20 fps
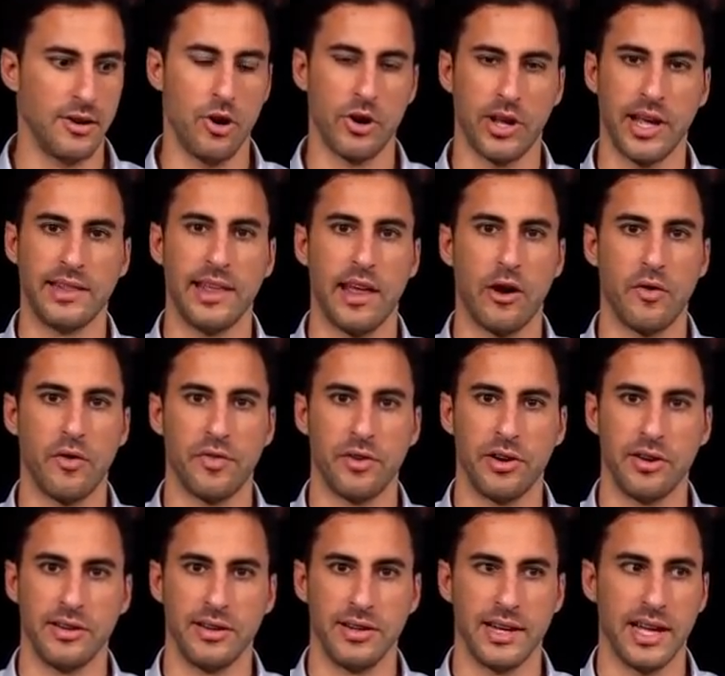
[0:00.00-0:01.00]
okay, that
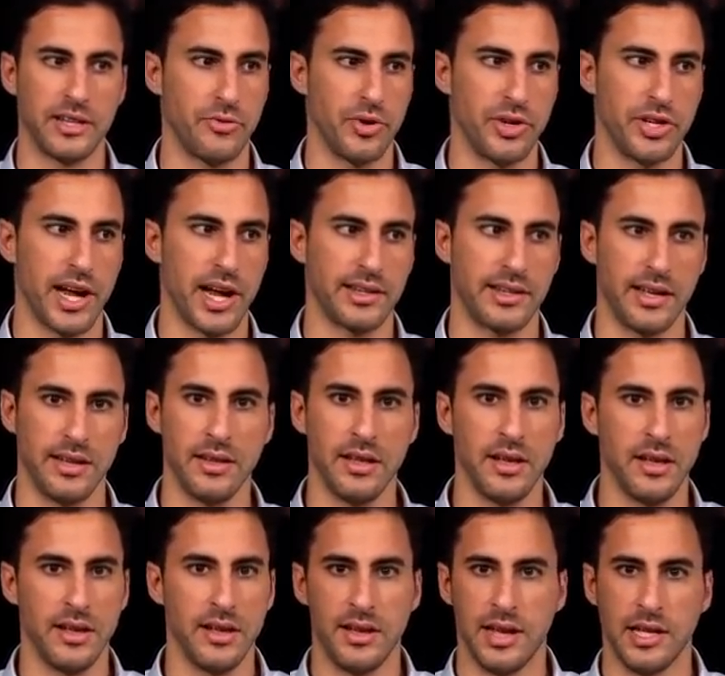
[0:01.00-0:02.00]
offer got rejected
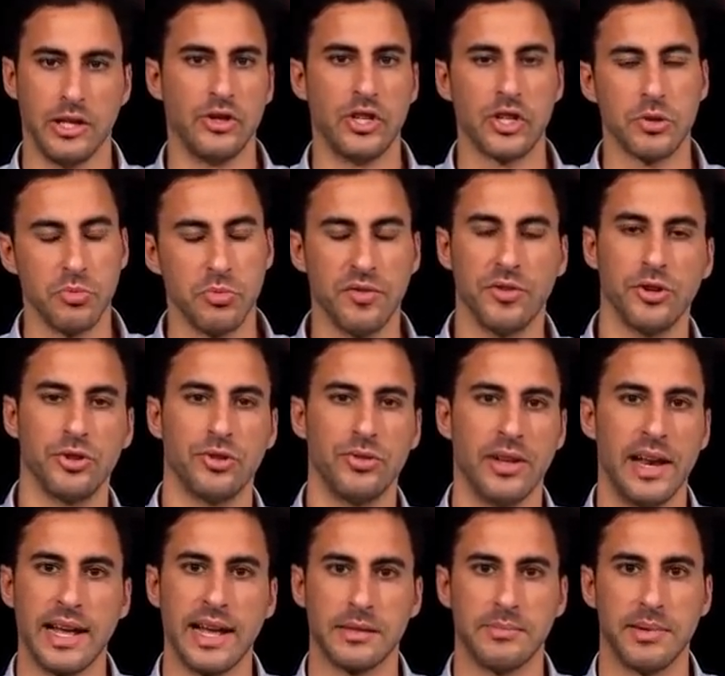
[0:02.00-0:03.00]
and you just move on to the
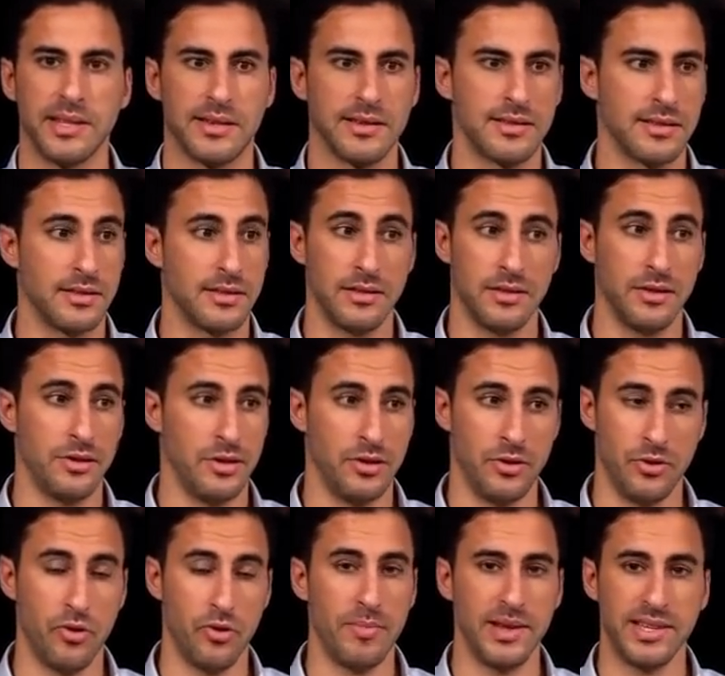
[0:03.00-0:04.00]
next business,
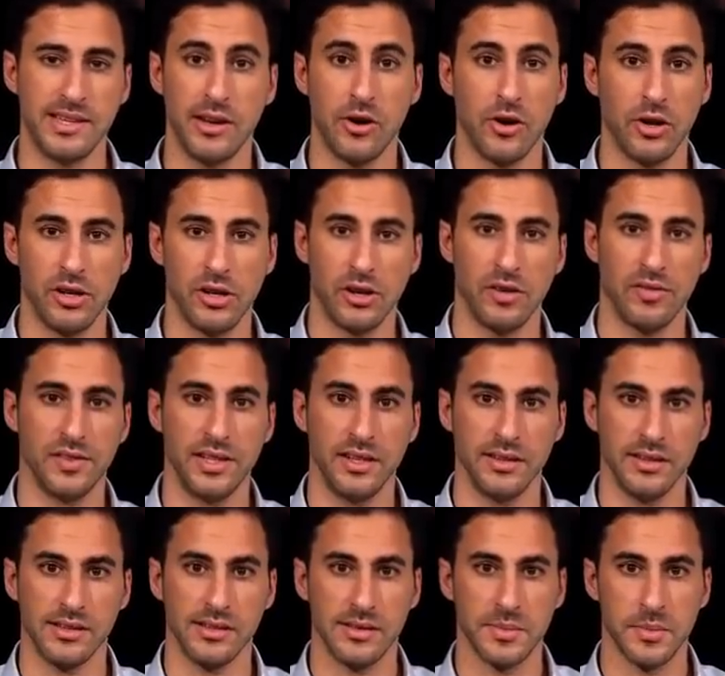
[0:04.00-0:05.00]
you're missing on a lot of
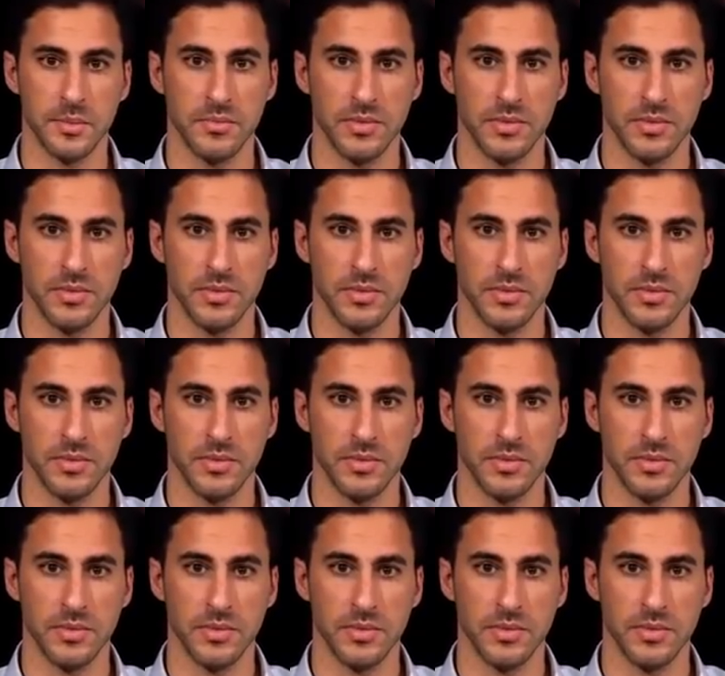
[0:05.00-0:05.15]
deals.